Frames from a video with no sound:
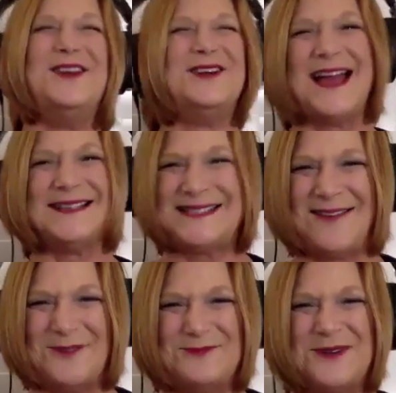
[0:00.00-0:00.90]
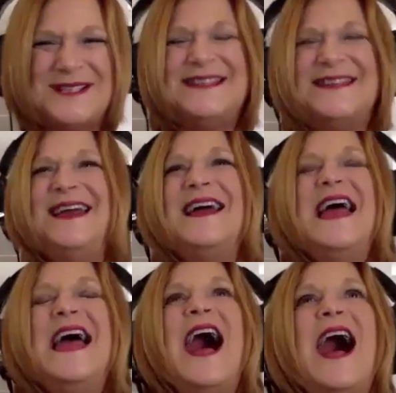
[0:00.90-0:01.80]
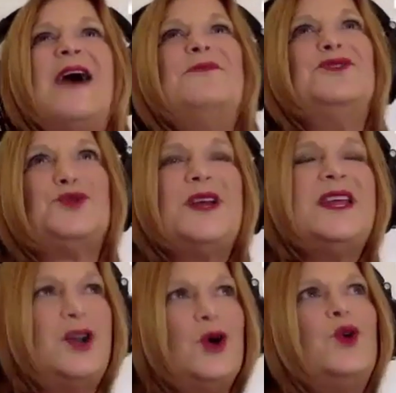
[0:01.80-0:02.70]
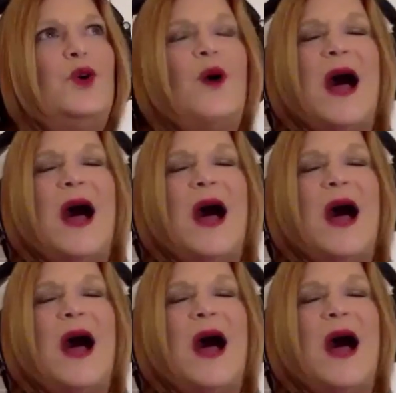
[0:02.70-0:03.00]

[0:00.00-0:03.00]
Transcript: You got 7 books in you. It was really cool.